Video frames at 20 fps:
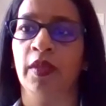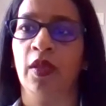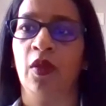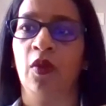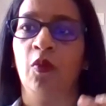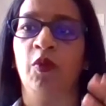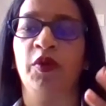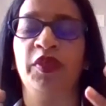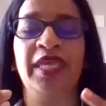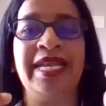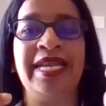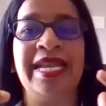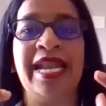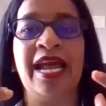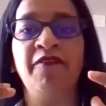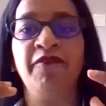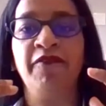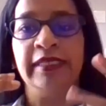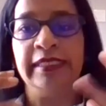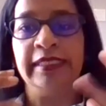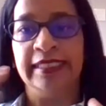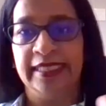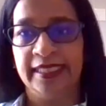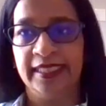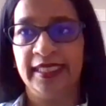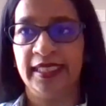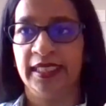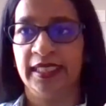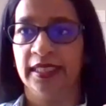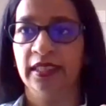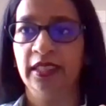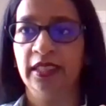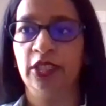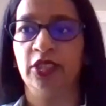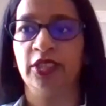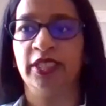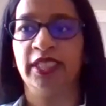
with enough distance to